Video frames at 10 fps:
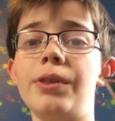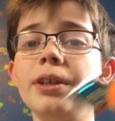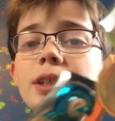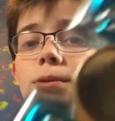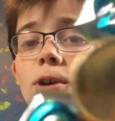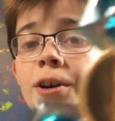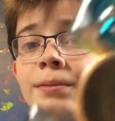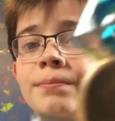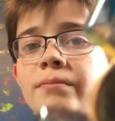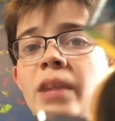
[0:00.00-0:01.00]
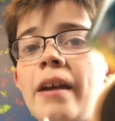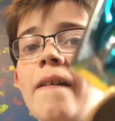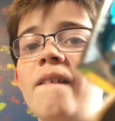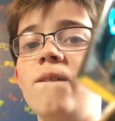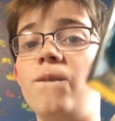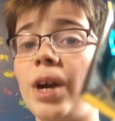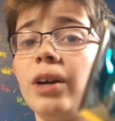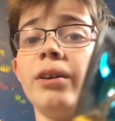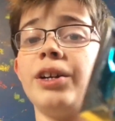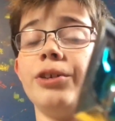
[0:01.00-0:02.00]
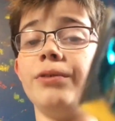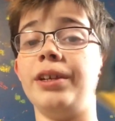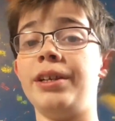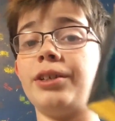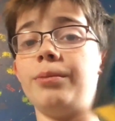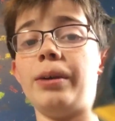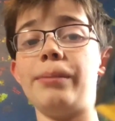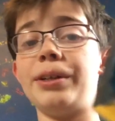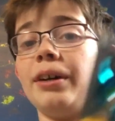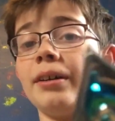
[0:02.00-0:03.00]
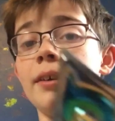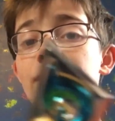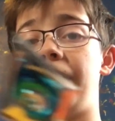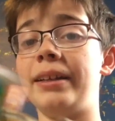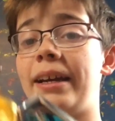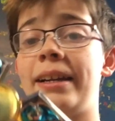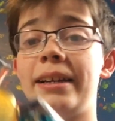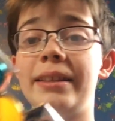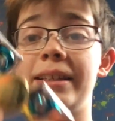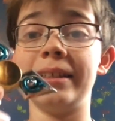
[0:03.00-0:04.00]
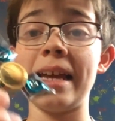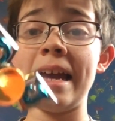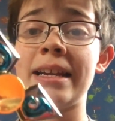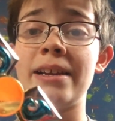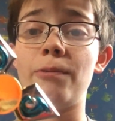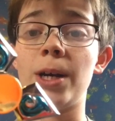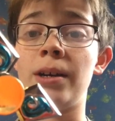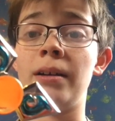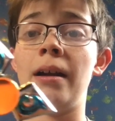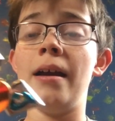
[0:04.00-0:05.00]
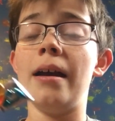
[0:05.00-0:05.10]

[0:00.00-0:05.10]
This one, very unique. You're probably not going to find any of these anywhere.